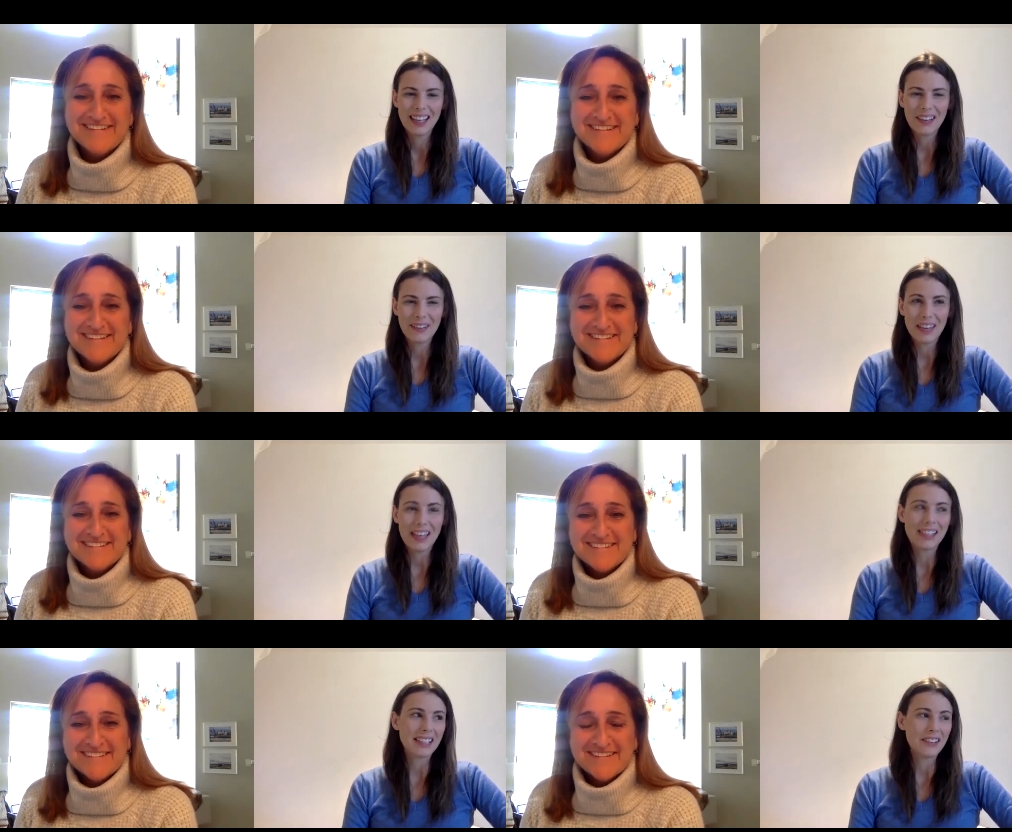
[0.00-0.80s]

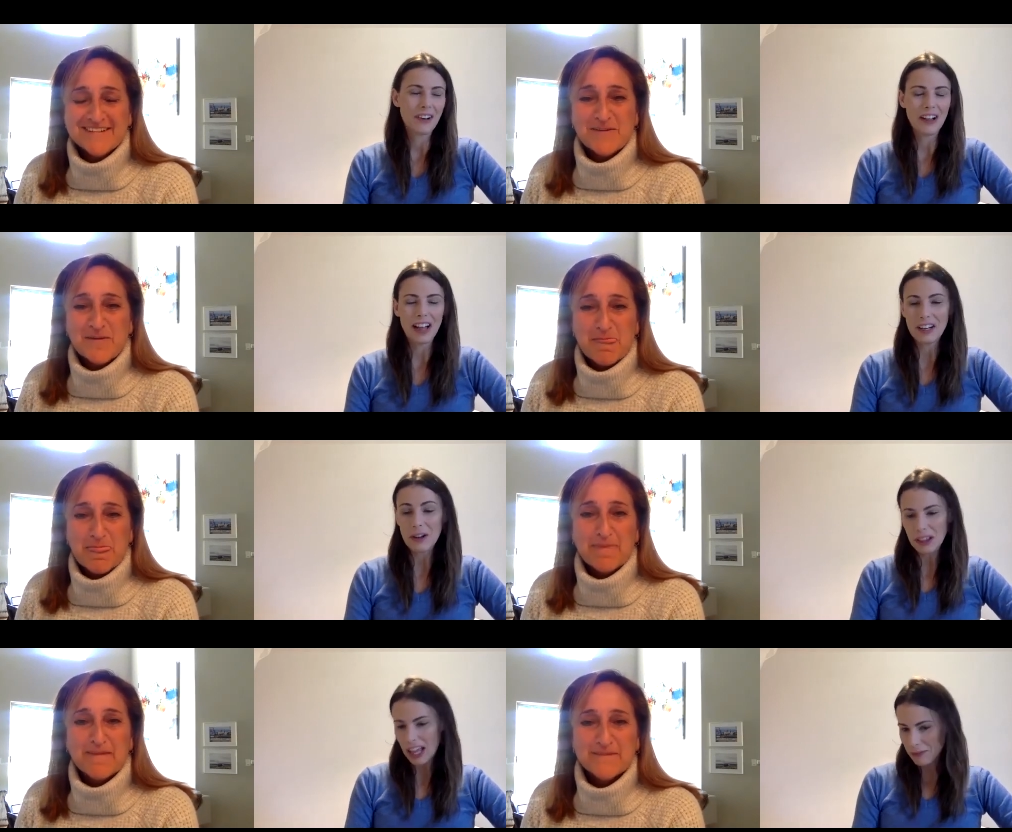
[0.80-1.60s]
Speaker 1: Amazing. Well, I
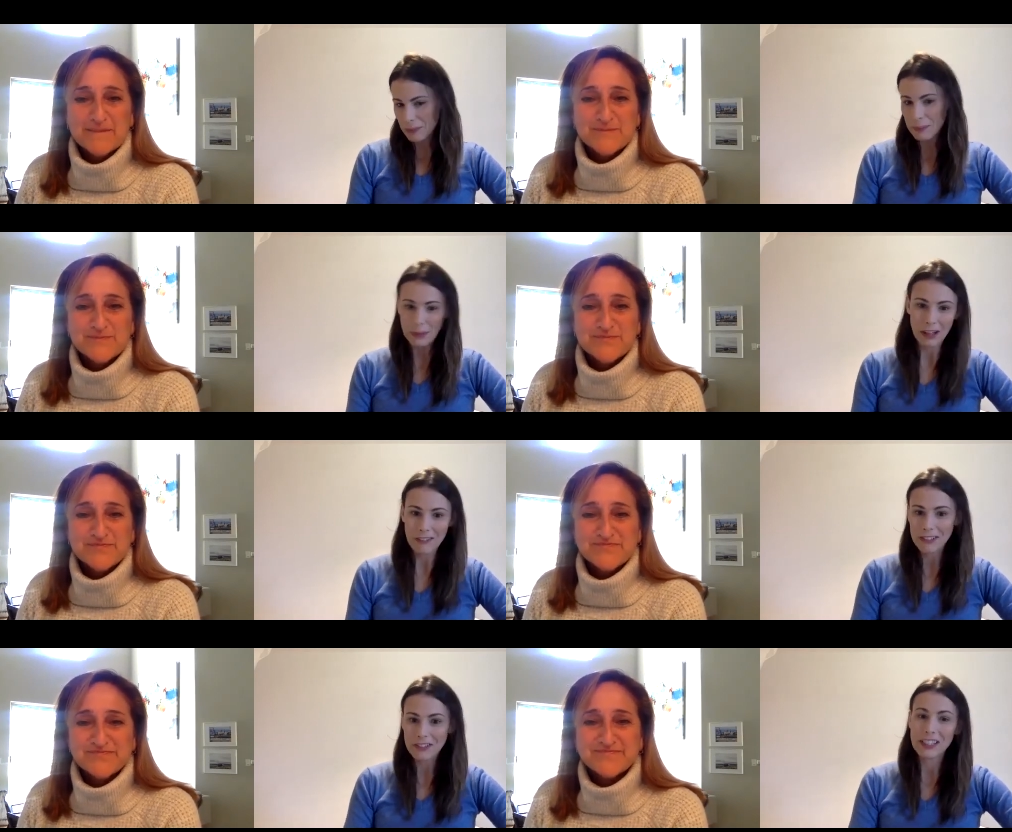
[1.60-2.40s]
know a lot of people
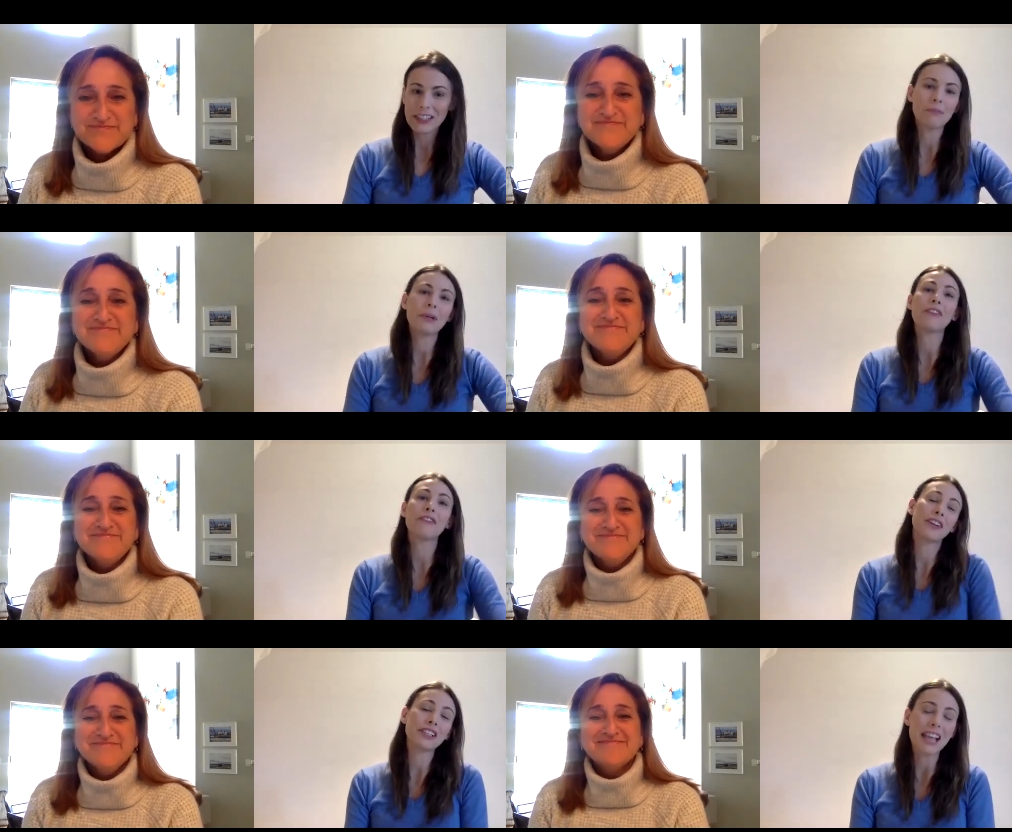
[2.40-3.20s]
love to read the book
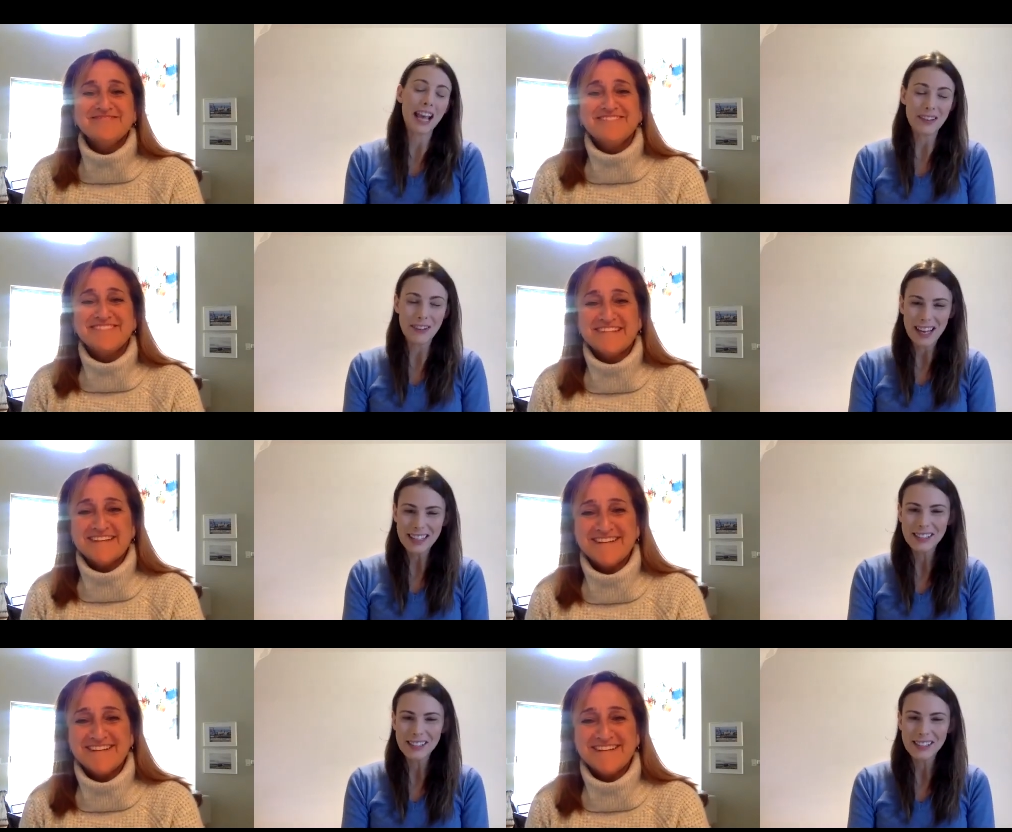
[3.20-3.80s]
first anyway.